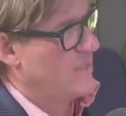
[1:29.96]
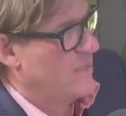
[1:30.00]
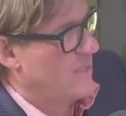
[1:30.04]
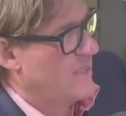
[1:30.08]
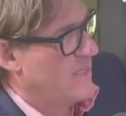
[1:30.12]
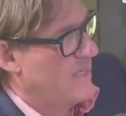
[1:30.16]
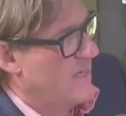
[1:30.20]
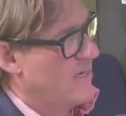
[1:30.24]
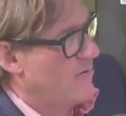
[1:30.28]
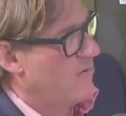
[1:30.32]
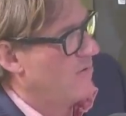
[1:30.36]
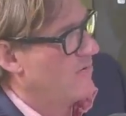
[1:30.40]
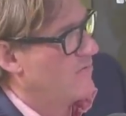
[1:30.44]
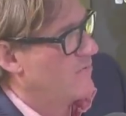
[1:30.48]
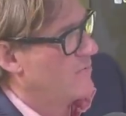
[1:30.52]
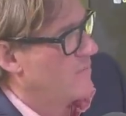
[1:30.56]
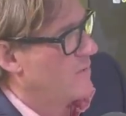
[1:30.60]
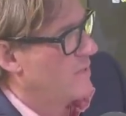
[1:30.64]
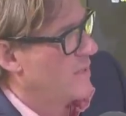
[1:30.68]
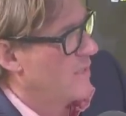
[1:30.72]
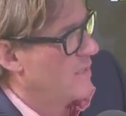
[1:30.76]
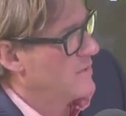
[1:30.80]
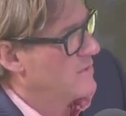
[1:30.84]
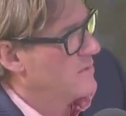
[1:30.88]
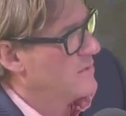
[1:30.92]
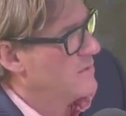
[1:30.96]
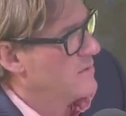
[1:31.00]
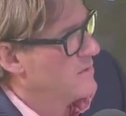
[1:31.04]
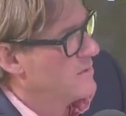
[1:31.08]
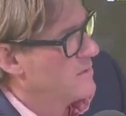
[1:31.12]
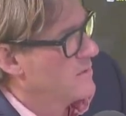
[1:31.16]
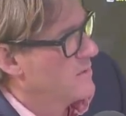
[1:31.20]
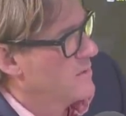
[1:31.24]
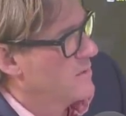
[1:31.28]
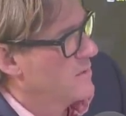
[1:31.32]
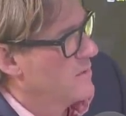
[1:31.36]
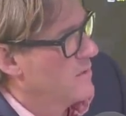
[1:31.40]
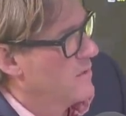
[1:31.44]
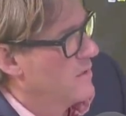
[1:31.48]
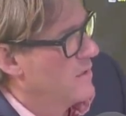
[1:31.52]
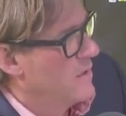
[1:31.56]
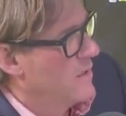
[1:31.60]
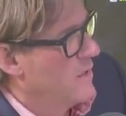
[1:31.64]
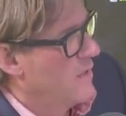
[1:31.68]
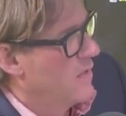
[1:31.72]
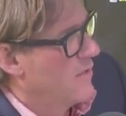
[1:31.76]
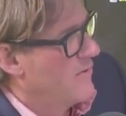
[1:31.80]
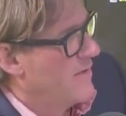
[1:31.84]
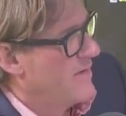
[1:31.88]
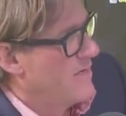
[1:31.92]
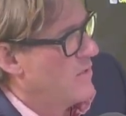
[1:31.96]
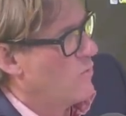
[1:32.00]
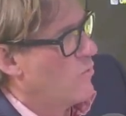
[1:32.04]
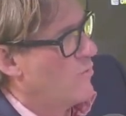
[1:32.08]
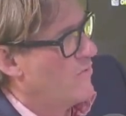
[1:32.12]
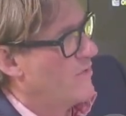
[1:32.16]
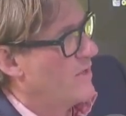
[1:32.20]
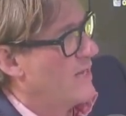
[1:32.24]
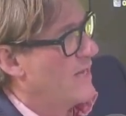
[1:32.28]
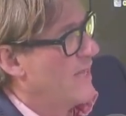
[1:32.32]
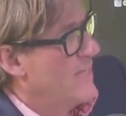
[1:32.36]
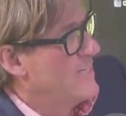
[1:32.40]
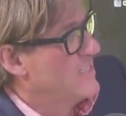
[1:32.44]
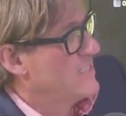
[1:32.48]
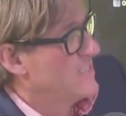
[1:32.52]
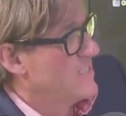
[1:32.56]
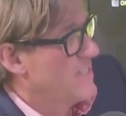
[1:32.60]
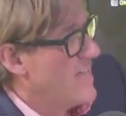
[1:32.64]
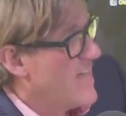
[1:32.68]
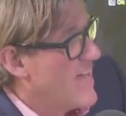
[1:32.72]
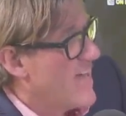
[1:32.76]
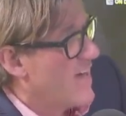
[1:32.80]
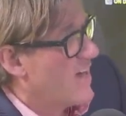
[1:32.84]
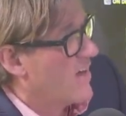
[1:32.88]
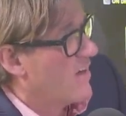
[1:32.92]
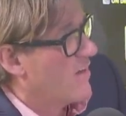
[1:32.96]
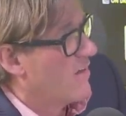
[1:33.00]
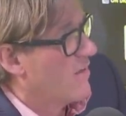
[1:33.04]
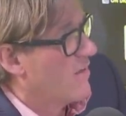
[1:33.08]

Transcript: in hearing from the Glazers. They don't want the Glazers there.